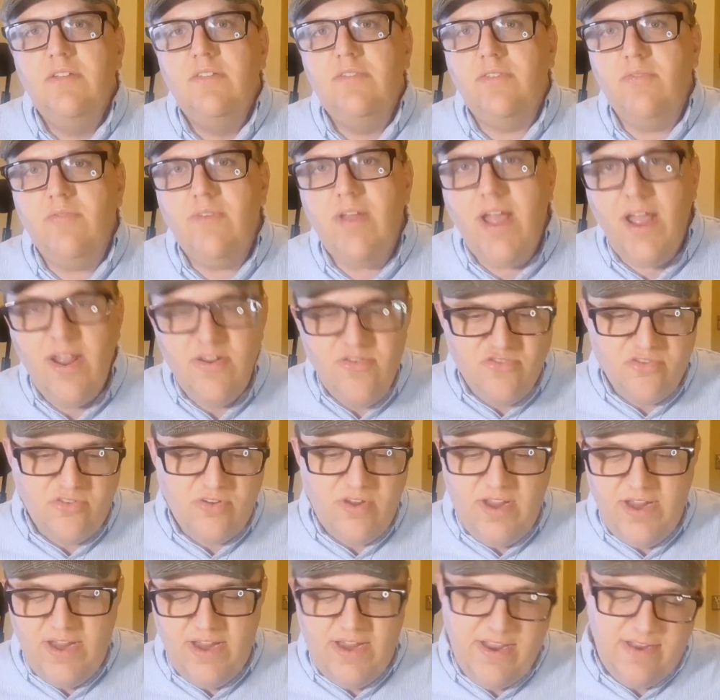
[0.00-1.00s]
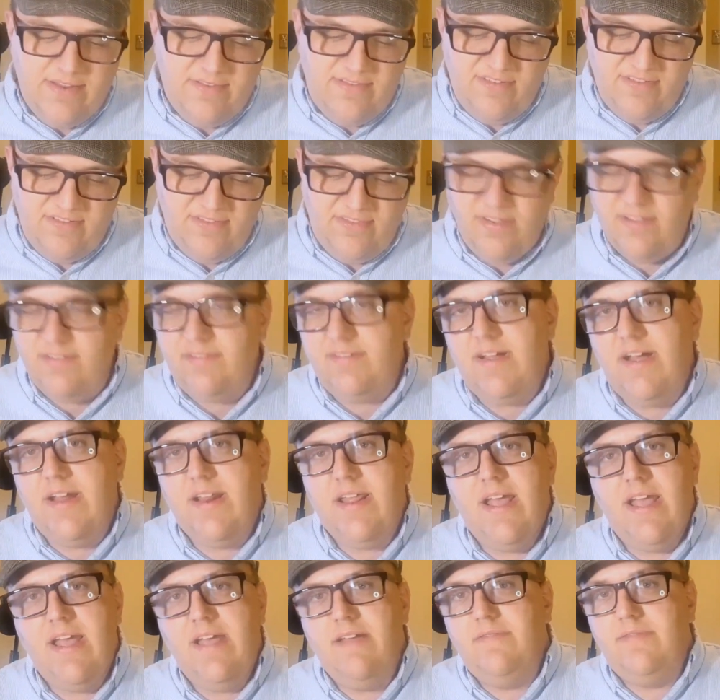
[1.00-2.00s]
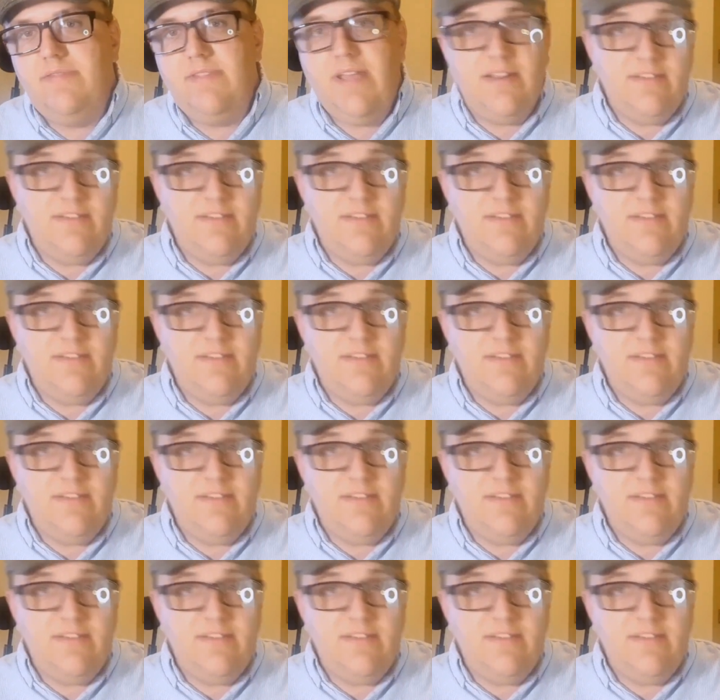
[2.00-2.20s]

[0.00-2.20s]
So naturally, it just does not have,